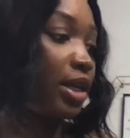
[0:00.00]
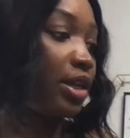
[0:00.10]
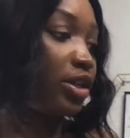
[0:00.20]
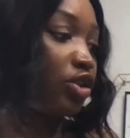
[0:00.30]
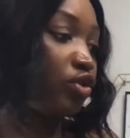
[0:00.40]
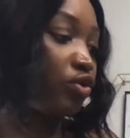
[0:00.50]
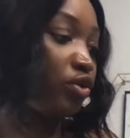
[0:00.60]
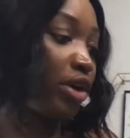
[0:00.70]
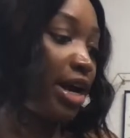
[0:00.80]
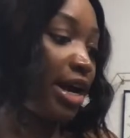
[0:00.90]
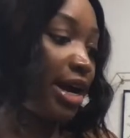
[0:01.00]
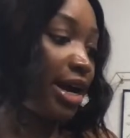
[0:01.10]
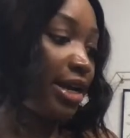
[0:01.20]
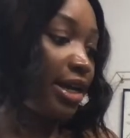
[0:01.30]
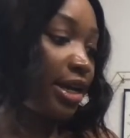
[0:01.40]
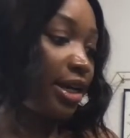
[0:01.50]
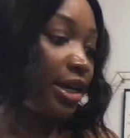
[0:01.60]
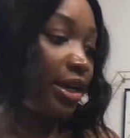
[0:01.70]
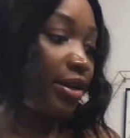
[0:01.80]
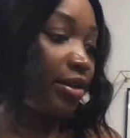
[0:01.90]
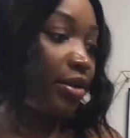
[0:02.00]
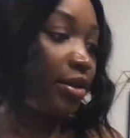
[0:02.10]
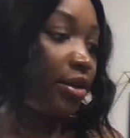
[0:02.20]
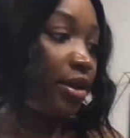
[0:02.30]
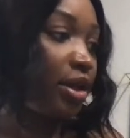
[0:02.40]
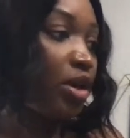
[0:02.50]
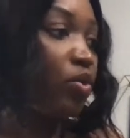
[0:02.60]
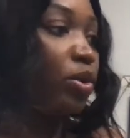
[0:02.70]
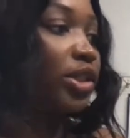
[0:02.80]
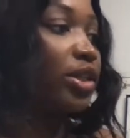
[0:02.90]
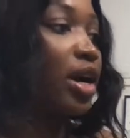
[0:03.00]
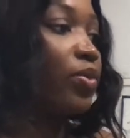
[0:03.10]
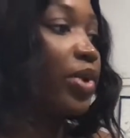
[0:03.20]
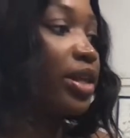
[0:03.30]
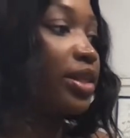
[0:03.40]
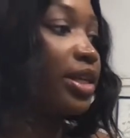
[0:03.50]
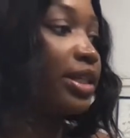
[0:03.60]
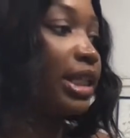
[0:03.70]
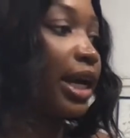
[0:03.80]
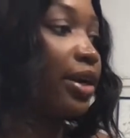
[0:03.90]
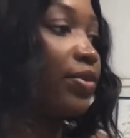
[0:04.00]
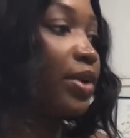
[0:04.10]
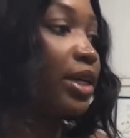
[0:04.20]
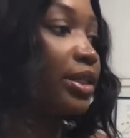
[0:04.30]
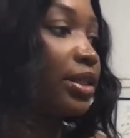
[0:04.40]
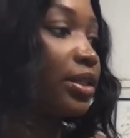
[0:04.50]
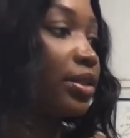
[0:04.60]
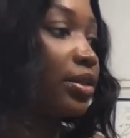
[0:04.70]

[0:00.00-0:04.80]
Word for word: And then drag it in. We'll start with these lighter ones.